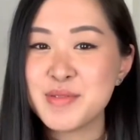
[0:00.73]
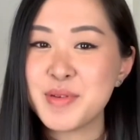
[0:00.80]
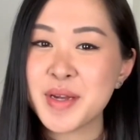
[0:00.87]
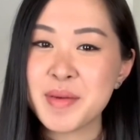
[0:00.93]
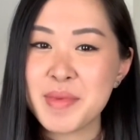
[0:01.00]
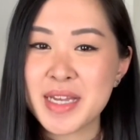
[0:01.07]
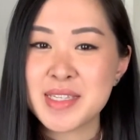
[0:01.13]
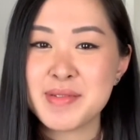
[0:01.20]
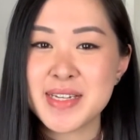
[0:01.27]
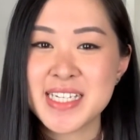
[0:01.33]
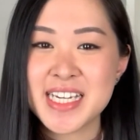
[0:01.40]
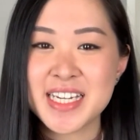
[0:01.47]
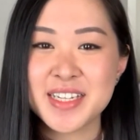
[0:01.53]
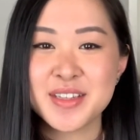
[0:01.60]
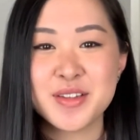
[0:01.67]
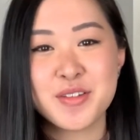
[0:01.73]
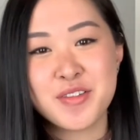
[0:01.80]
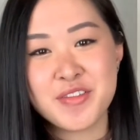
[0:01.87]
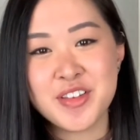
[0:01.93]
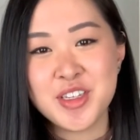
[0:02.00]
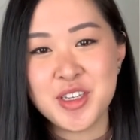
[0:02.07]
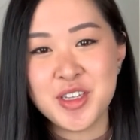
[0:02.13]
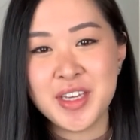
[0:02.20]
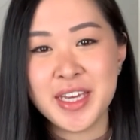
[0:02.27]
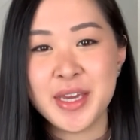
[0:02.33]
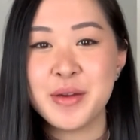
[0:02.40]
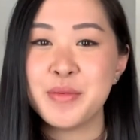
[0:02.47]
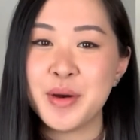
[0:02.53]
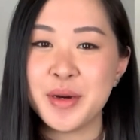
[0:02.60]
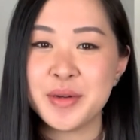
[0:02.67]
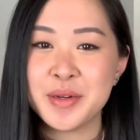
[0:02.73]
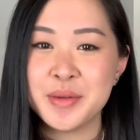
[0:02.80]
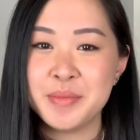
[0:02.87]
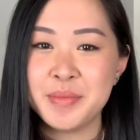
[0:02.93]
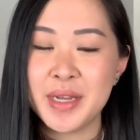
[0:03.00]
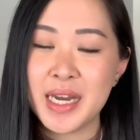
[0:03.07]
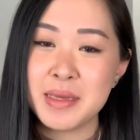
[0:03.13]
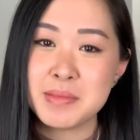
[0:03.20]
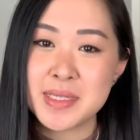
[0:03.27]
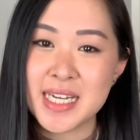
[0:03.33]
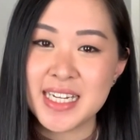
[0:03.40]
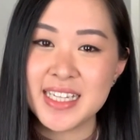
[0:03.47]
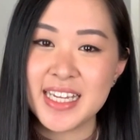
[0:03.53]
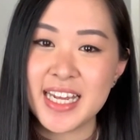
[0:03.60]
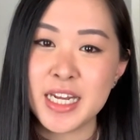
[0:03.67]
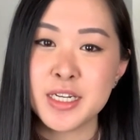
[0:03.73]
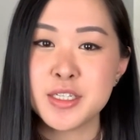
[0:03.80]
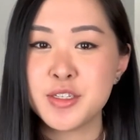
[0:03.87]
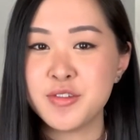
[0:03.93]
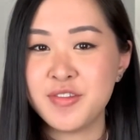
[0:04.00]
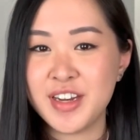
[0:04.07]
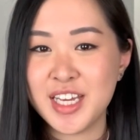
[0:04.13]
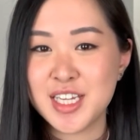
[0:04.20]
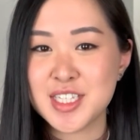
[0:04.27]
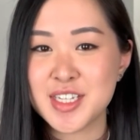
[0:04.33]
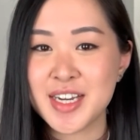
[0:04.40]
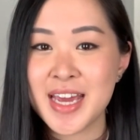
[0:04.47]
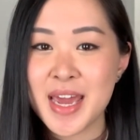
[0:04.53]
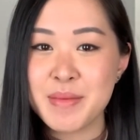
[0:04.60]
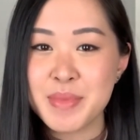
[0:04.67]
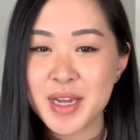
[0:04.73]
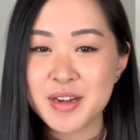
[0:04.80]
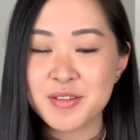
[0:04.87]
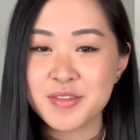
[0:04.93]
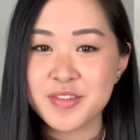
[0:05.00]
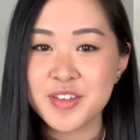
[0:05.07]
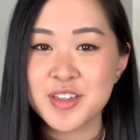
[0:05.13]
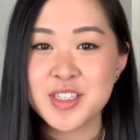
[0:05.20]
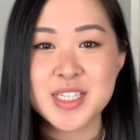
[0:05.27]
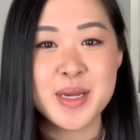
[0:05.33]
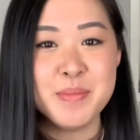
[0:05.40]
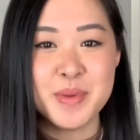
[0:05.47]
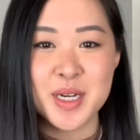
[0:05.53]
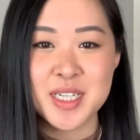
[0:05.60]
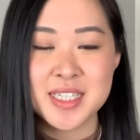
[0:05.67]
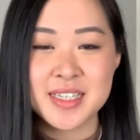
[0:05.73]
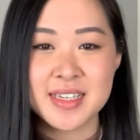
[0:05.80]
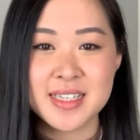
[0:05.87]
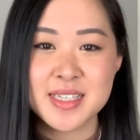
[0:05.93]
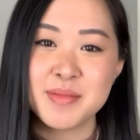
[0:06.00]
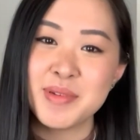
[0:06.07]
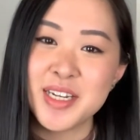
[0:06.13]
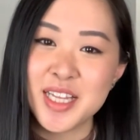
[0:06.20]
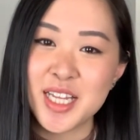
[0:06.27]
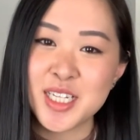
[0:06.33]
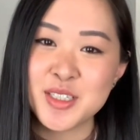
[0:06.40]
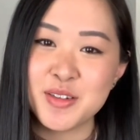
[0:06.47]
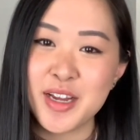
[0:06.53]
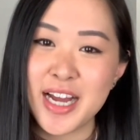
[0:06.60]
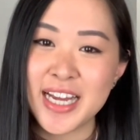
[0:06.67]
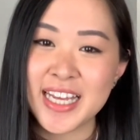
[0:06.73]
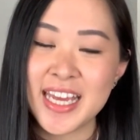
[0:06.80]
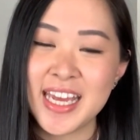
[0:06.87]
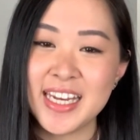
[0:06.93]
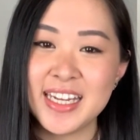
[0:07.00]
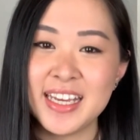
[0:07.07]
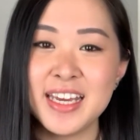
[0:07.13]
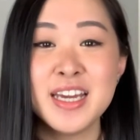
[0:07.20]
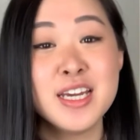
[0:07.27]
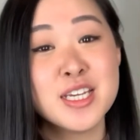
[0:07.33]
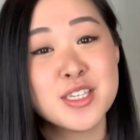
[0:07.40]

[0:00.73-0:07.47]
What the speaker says: welcome back to my channel, or if you're new here, welcome. My name's Natalie and I do videos on handbag reviews, unboxings, a bit of luxury eye candy.